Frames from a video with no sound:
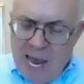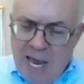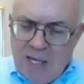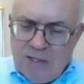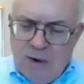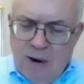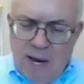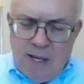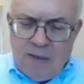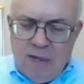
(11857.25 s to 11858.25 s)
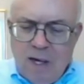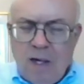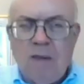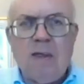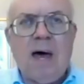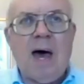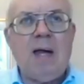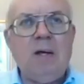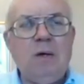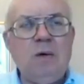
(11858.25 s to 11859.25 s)
Is there anything
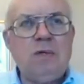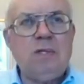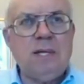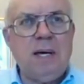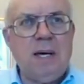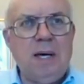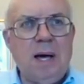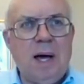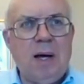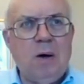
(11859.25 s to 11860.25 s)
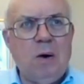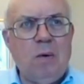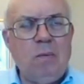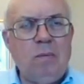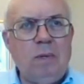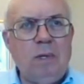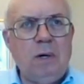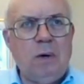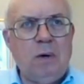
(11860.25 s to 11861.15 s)
that you see? I know, you know, your